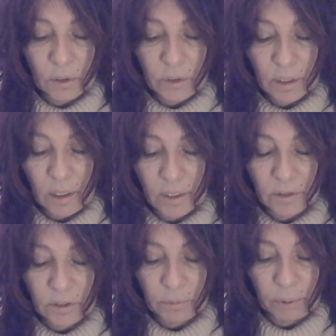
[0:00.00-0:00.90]
though, that
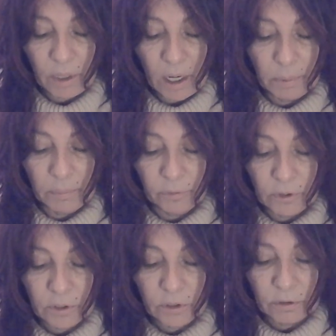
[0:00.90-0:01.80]
causes a problem
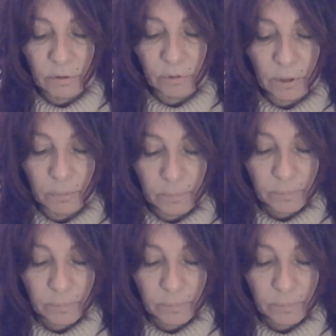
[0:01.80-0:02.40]
for the two of you.